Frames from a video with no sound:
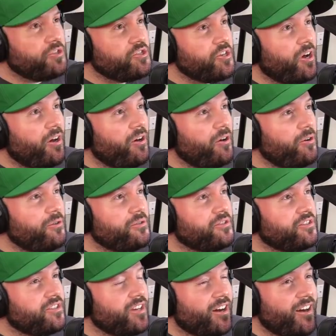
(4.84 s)
Show
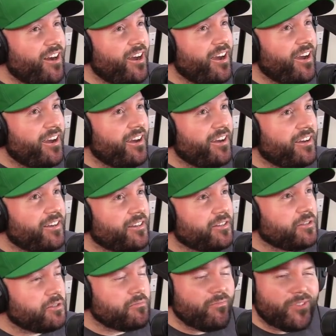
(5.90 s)

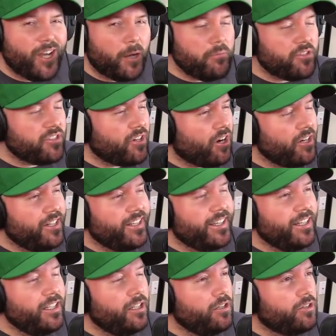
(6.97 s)
series. I'm starting to
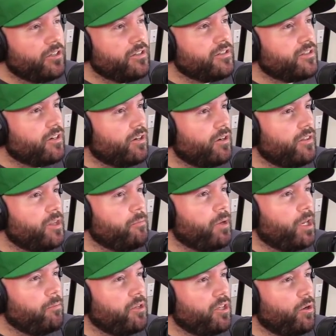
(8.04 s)
get a little concerned that
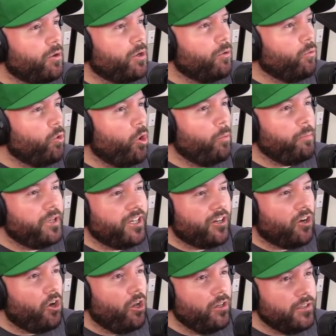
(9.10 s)
Baby Yoda won't be
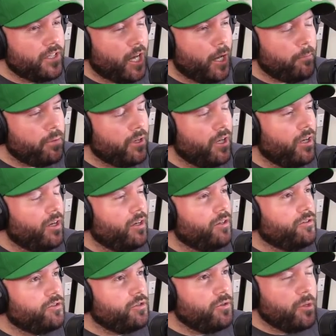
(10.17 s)
called up
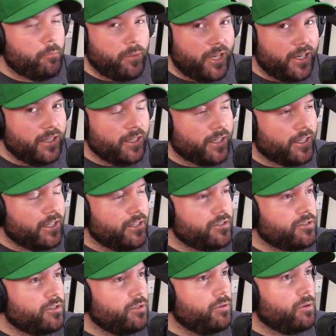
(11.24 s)
to the big
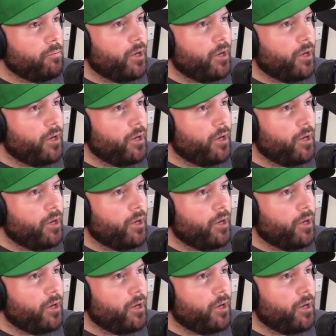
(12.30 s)
leagues, to the